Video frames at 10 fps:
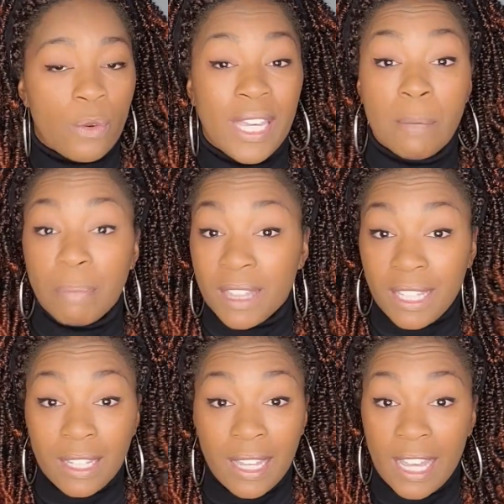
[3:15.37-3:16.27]

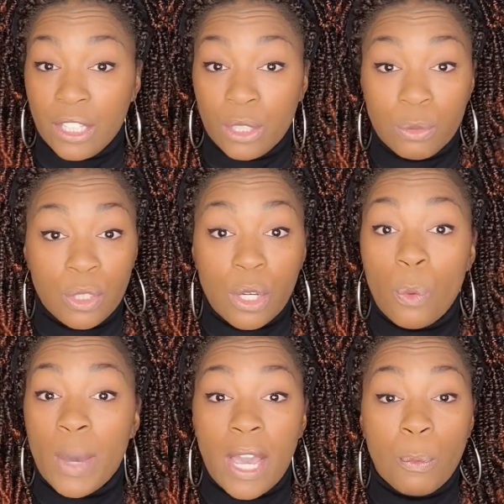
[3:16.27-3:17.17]
empathy, and you deal
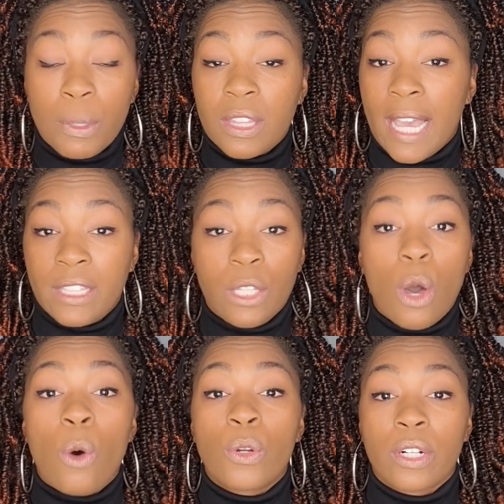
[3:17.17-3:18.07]
well with like the
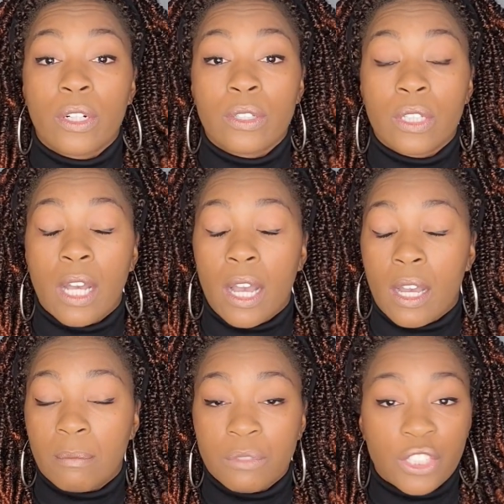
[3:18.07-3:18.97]
older
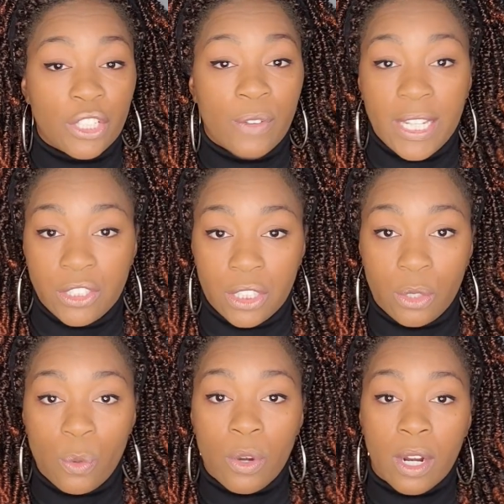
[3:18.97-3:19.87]
generation
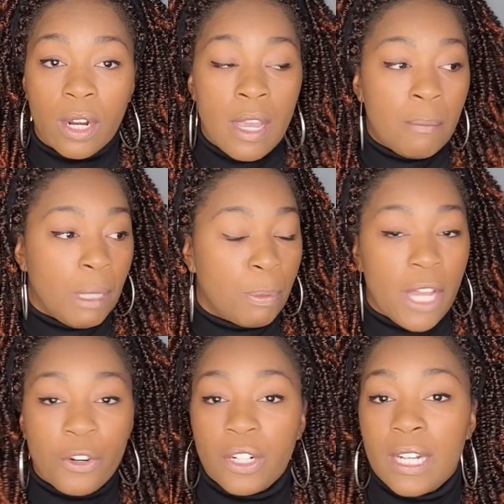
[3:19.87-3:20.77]
or people
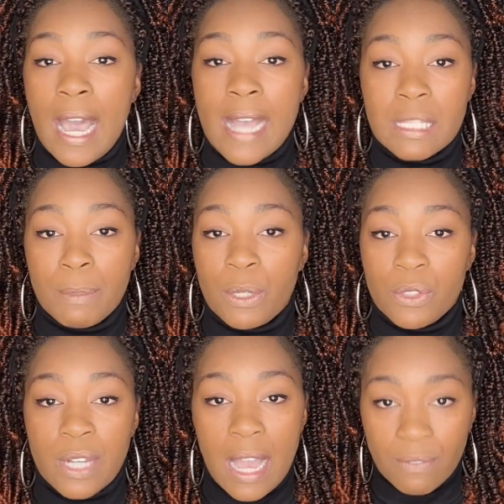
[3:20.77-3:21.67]
that are in hospitals
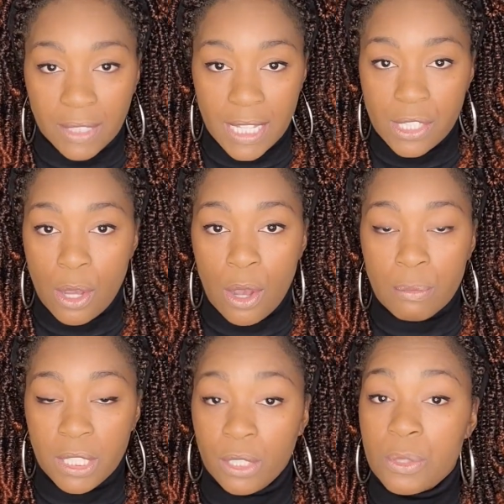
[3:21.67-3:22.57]
or convalescent
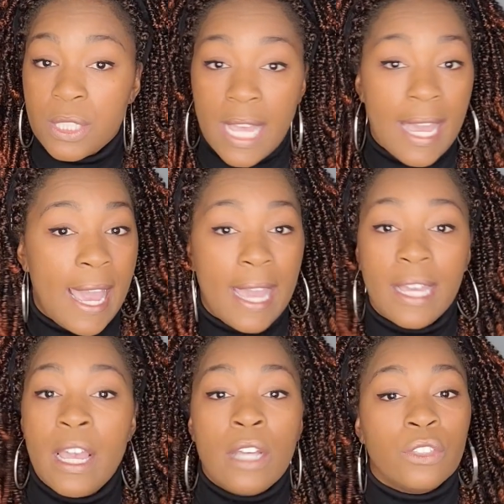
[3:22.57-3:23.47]
homes, and you say,
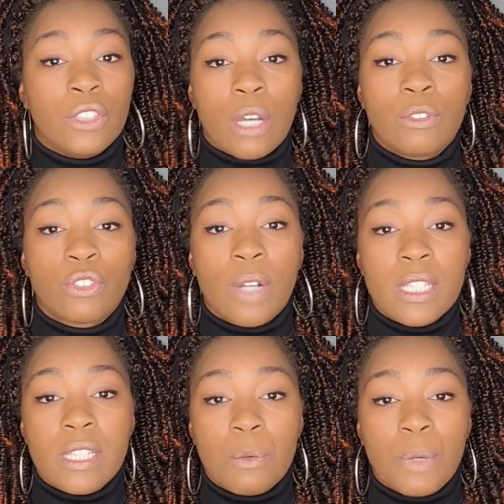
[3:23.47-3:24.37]
hey, don't
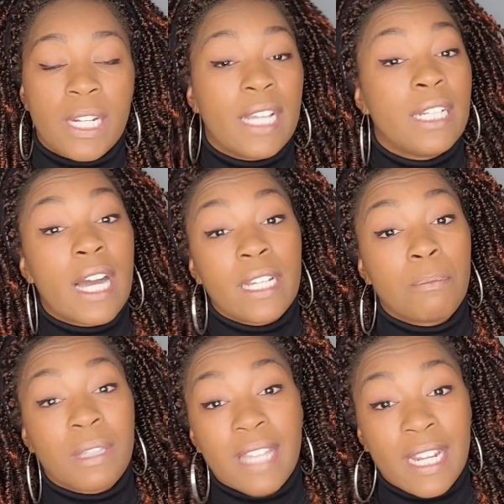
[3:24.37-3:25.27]
trust someone, an
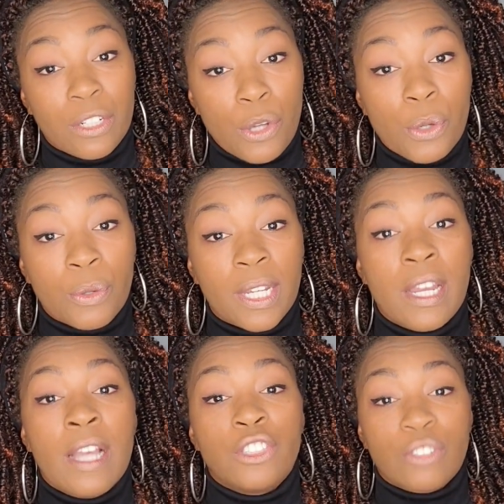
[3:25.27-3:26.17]
unempathetic notary,
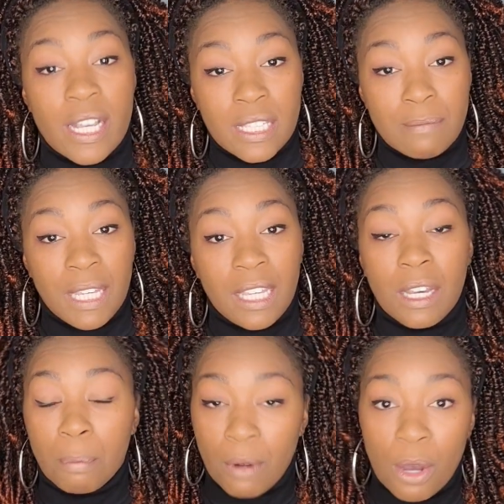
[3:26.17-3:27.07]
trust me,
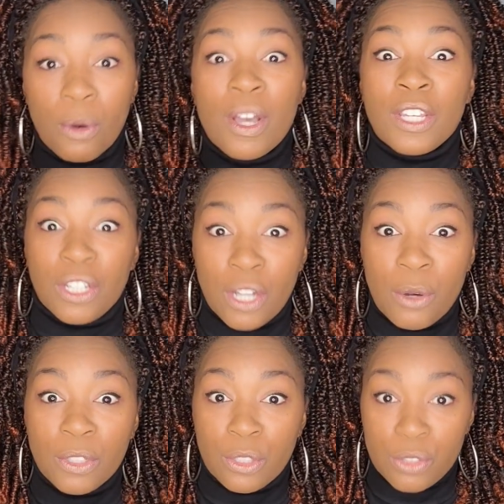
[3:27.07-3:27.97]
a pro.
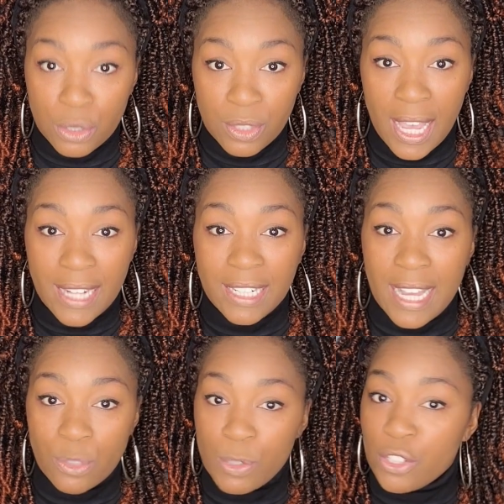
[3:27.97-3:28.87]
You do that, and
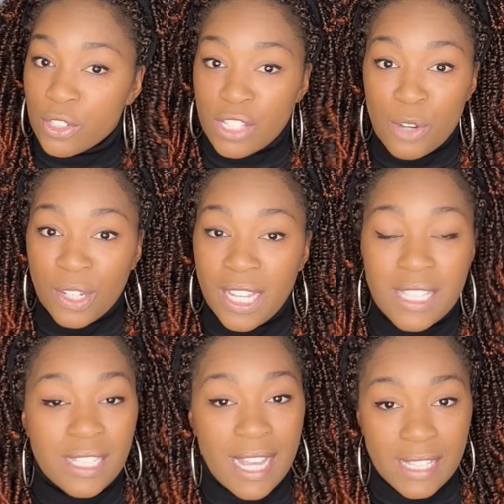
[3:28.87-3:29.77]
that's what your slogan
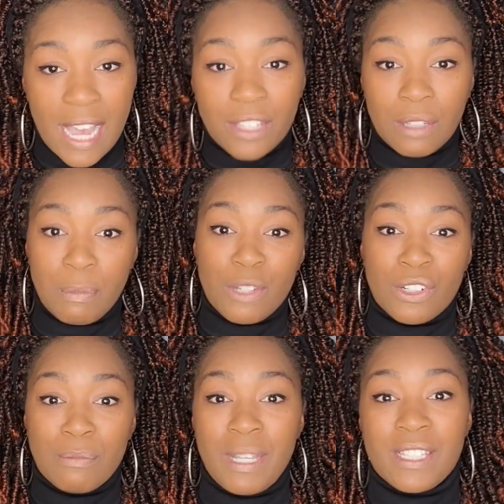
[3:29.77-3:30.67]
is, and that's how you build
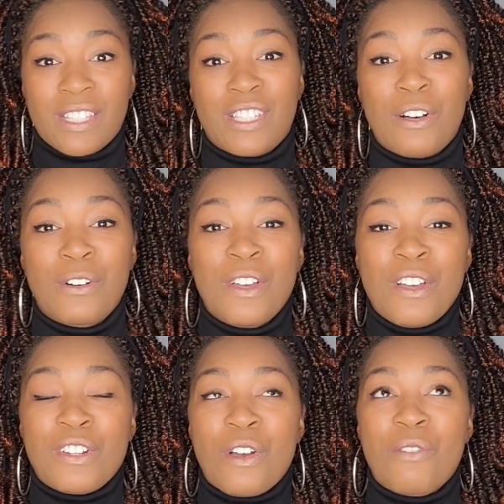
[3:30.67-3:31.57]
your business. So
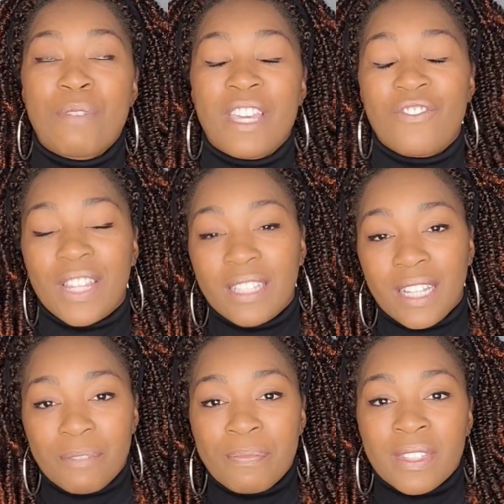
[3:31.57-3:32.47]
don't be
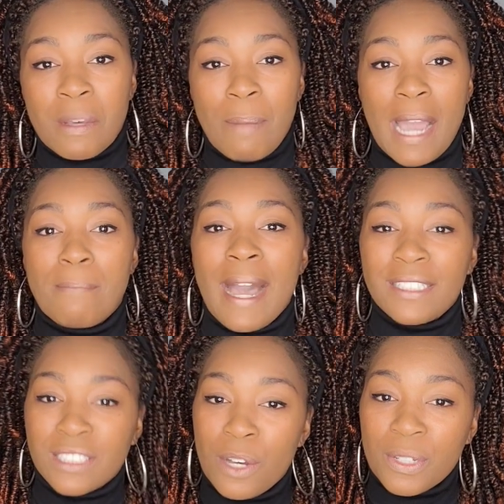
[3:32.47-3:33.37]
offended by my
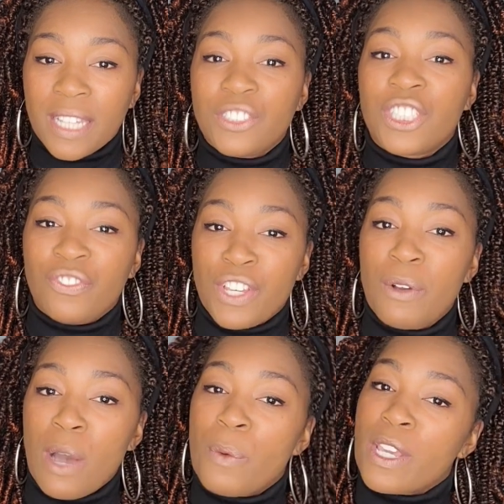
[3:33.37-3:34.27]
slogan. Just figure
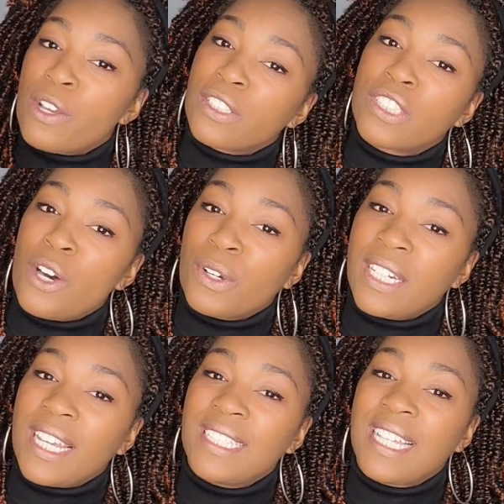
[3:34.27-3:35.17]
out what your slogan
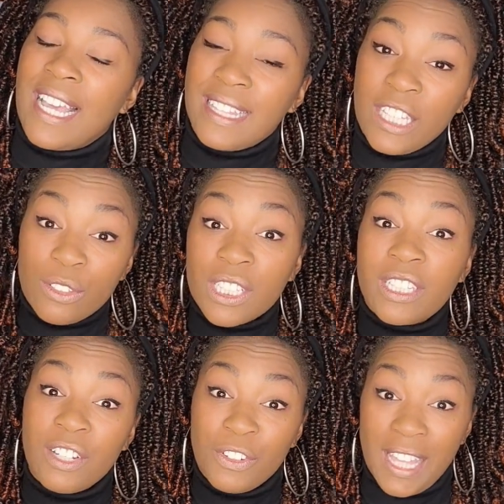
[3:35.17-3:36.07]
is, and then you
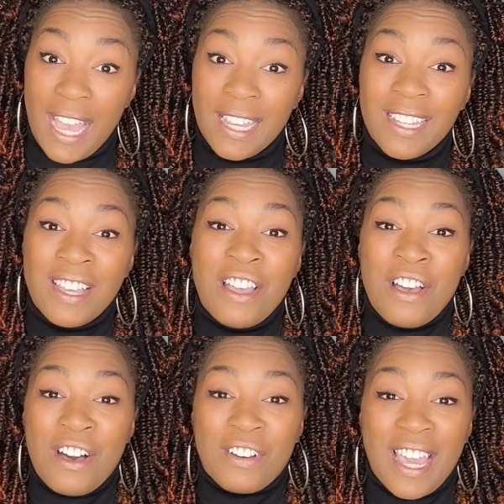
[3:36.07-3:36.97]
deliver that.
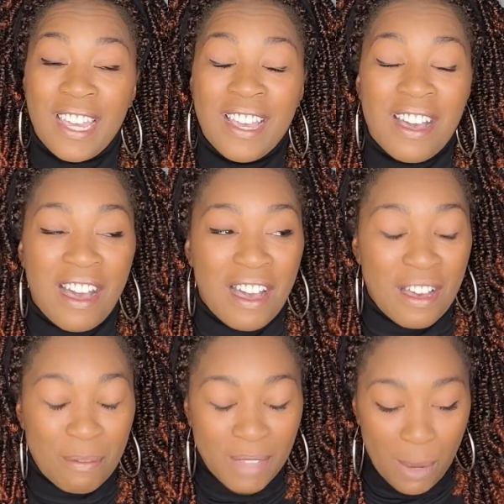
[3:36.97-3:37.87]
Okay?
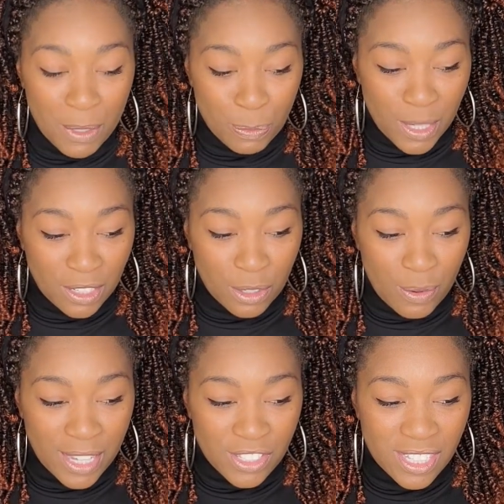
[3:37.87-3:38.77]
That was one of the
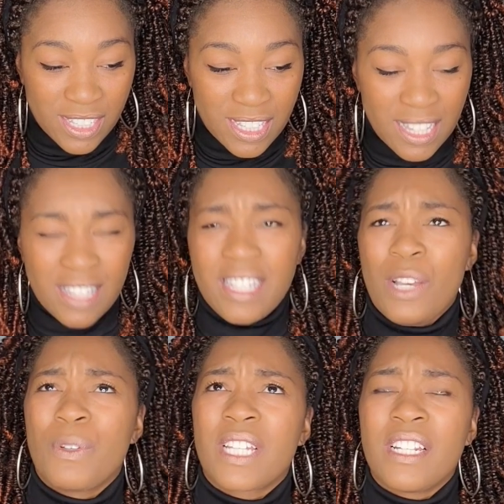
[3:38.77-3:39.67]
questions. Then
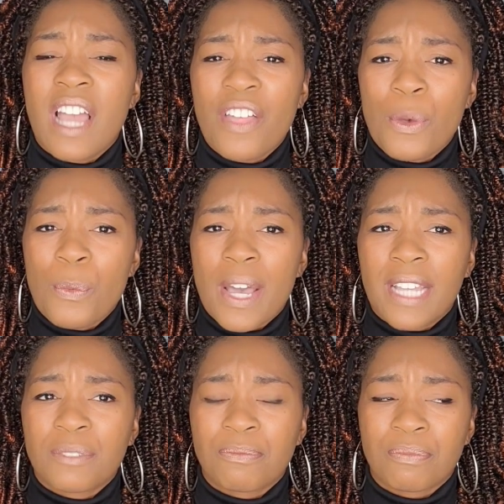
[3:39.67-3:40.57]
there was another
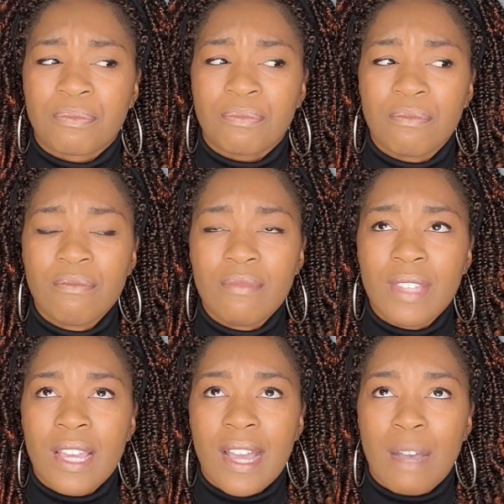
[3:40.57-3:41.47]
one.
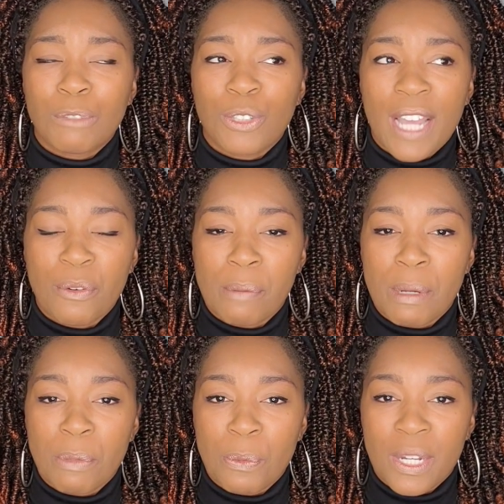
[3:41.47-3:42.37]
I'm trying to
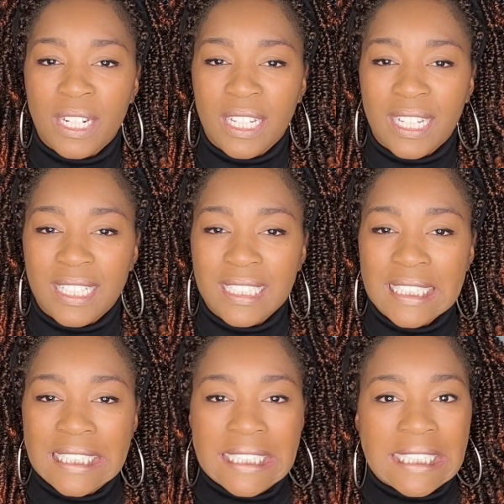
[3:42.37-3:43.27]
remember what it is,
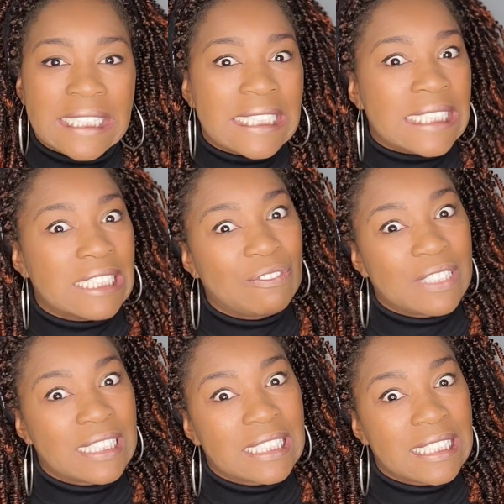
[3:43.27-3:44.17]
and
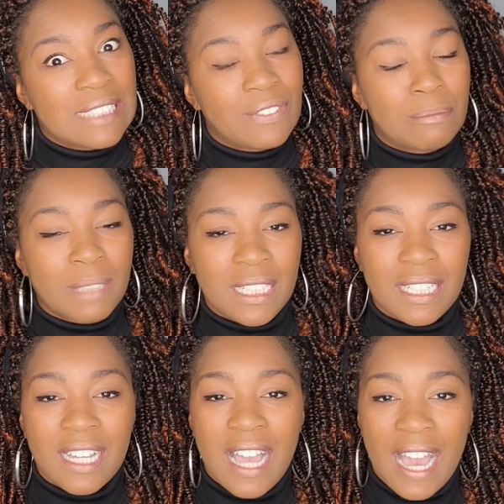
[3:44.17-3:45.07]
for the life of
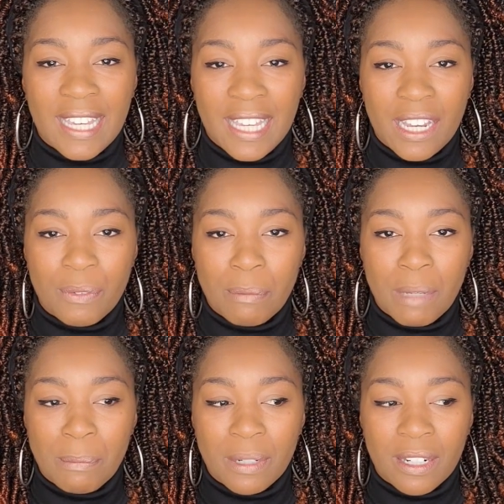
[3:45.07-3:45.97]
me, I can't
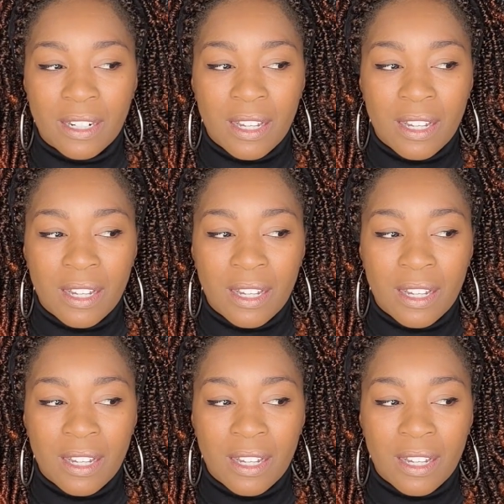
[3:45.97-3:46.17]
remember.